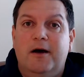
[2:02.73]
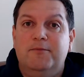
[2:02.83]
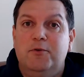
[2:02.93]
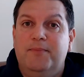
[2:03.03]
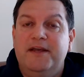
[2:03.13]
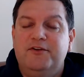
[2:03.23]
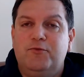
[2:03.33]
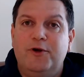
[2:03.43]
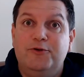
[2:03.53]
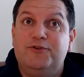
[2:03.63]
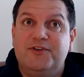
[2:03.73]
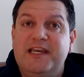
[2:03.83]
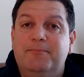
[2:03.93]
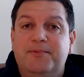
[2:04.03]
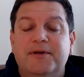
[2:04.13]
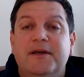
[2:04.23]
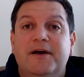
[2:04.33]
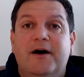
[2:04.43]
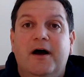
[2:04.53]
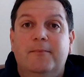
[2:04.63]
Your bed is where you sleep.
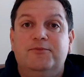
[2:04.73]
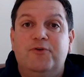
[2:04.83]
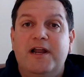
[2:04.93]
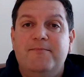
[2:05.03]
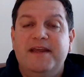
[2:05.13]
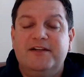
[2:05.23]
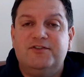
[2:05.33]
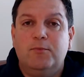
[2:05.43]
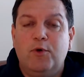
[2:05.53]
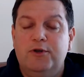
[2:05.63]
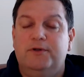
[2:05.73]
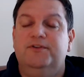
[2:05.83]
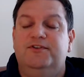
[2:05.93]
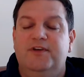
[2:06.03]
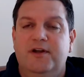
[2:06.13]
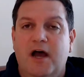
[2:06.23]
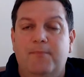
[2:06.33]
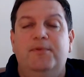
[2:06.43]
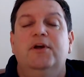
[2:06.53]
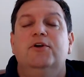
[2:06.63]
Try to make it somewhere you can sit
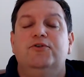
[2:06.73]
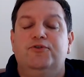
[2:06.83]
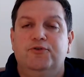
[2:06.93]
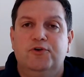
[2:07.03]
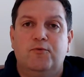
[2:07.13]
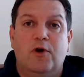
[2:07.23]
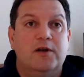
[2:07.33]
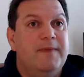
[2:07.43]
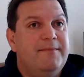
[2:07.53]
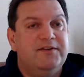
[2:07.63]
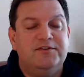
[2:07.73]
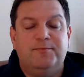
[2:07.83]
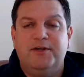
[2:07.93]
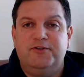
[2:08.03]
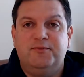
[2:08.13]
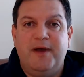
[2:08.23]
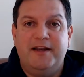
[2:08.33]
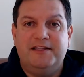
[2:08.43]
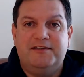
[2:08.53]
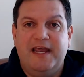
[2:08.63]
up, do your work. Maybe it's a special spot
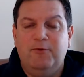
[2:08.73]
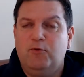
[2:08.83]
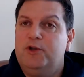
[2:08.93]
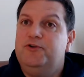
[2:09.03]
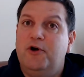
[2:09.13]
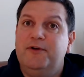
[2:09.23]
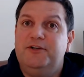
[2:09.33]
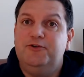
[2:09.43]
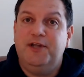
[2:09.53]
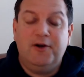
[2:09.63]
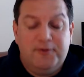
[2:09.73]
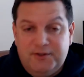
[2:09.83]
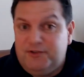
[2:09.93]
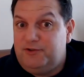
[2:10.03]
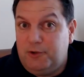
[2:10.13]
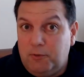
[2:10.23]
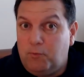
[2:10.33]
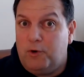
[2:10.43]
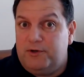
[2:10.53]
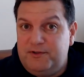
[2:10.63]
at the table where you don't eat your dinner. This is your
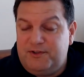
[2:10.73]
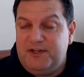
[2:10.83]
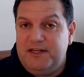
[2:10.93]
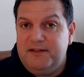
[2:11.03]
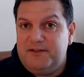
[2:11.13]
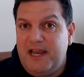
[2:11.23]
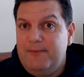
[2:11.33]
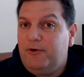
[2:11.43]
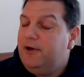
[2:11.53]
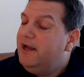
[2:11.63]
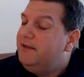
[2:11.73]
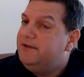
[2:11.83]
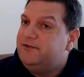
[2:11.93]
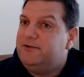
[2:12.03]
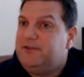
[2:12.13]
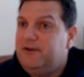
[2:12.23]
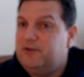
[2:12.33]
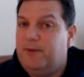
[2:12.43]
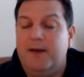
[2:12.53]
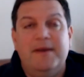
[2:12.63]
work seat at the table. This is your dinner
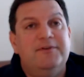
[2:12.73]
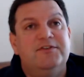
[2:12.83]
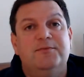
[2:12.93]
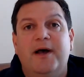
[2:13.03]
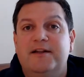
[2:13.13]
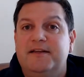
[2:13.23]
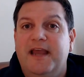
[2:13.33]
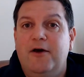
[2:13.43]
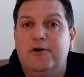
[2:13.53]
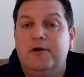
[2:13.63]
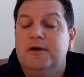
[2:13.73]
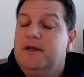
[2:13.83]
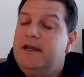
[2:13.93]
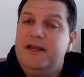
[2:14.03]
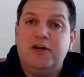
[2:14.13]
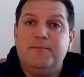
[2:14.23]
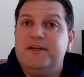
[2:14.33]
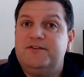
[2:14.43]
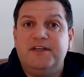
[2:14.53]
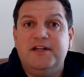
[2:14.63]
spot. Maybe it's a spot at the counter. It could
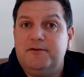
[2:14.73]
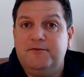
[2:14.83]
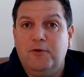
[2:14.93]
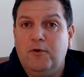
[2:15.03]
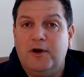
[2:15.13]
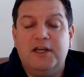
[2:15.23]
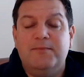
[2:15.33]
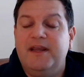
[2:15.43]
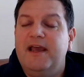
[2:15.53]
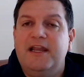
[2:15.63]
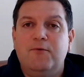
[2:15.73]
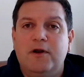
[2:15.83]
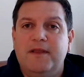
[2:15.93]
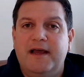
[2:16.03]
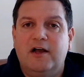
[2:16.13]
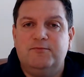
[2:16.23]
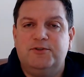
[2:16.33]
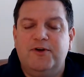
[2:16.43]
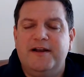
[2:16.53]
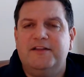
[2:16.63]
be a seat at the floor. It could be anywhere in the house, but
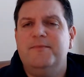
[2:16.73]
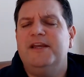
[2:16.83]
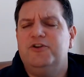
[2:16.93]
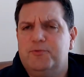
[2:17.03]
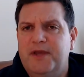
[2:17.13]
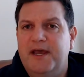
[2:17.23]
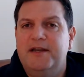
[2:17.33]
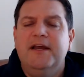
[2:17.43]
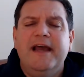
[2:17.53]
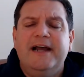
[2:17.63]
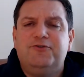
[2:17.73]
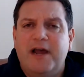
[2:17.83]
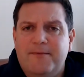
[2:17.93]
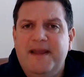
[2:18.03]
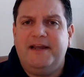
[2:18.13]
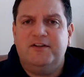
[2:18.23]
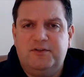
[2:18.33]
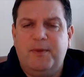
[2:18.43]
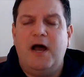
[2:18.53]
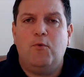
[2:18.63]
try not to make it your bed and try to make it a
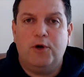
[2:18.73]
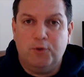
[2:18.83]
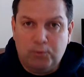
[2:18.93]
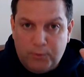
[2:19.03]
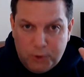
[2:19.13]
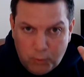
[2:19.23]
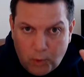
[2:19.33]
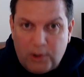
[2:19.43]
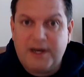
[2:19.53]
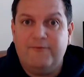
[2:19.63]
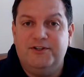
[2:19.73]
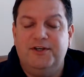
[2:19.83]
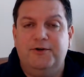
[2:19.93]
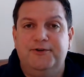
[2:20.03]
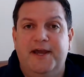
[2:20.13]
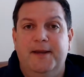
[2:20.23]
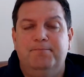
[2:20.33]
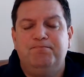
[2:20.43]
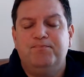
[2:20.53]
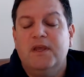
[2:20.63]
spot where you work every single day.
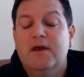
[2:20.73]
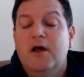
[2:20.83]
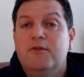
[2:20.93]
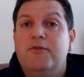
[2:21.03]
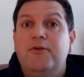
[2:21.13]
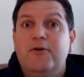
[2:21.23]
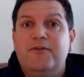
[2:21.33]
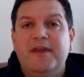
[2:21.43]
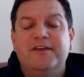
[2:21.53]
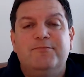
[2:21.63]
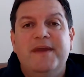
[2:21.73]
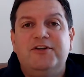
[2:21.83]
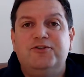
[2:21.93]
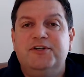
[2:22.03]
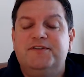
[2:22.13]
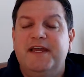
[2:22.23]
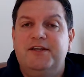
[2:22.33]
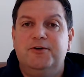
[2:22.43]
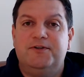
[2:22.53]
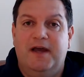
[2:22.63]
The third thing is make sure you
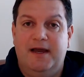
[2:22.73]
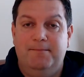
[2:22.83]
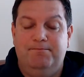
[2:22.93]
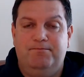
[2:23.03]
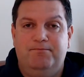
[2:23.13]
take your time.